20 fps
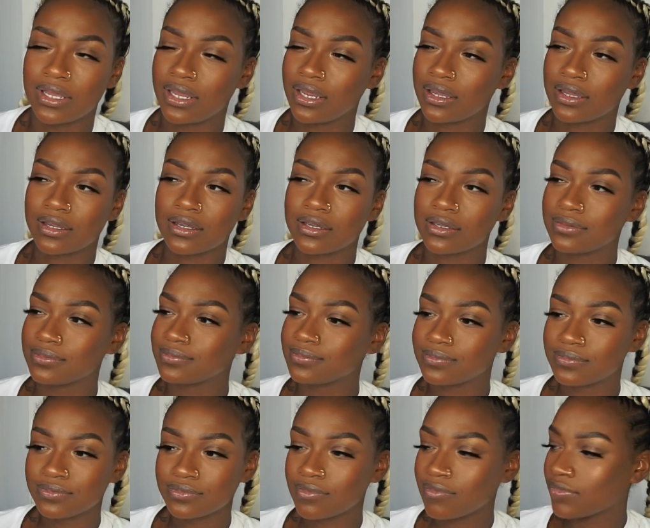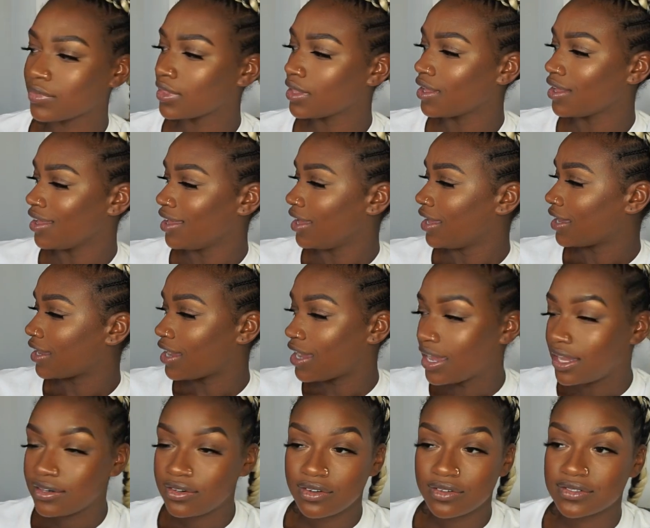Like,
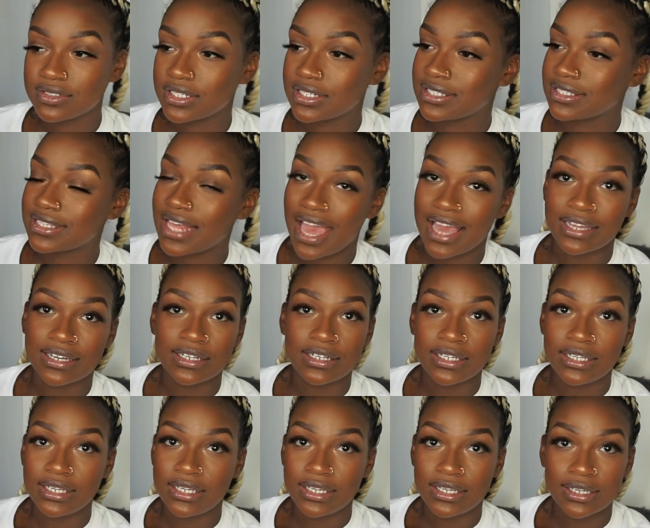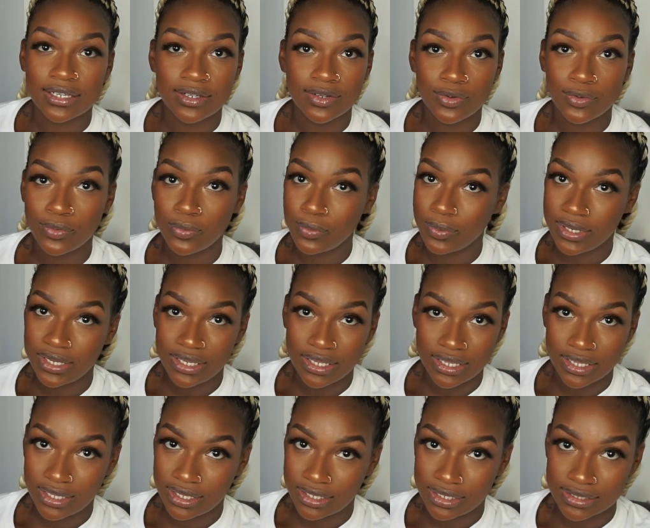Kai knows exactly who he
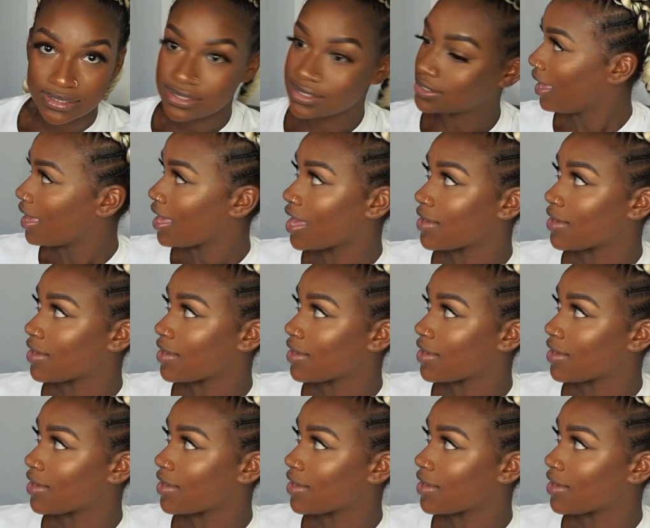is.